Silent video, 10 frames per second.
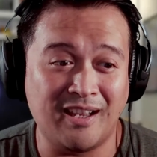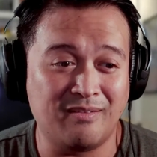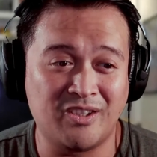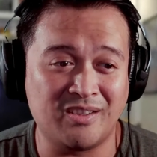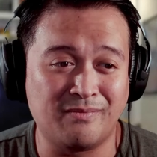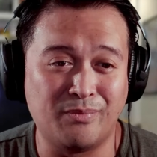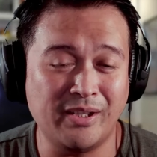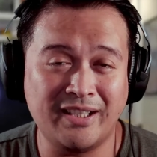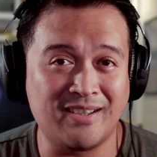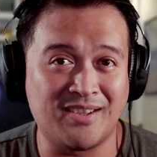It just
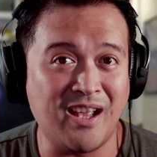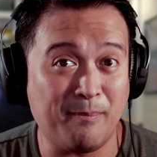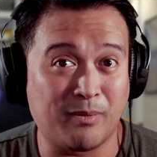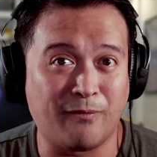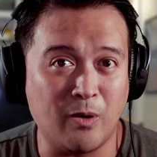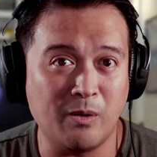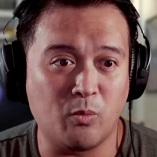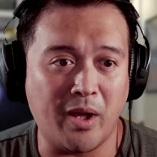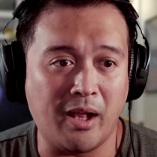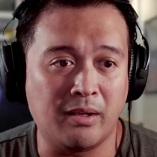really does not
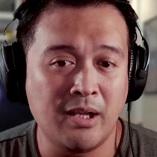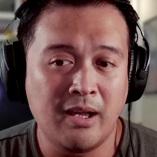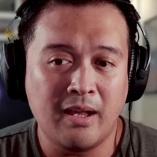perform well.